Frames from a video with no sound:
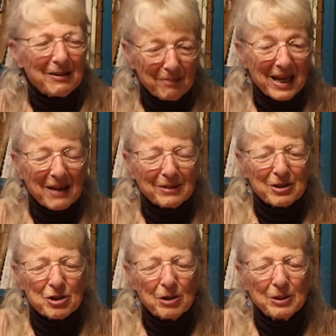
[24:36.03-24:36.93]
being able to
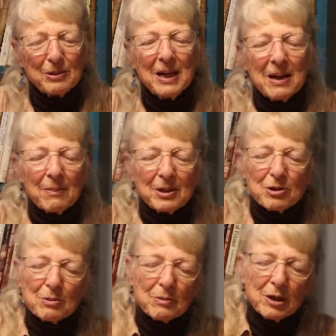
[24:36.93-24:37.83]
show you,
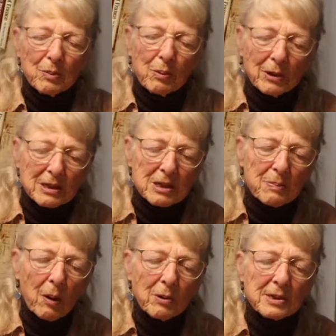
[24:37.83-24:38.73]
but you put
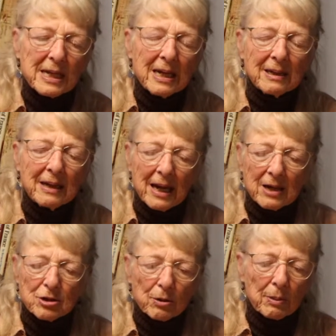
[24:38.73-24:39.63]
spokes in
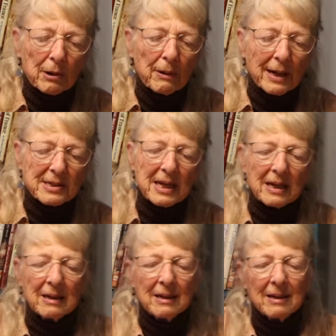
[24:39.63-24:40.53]
as you're progressing.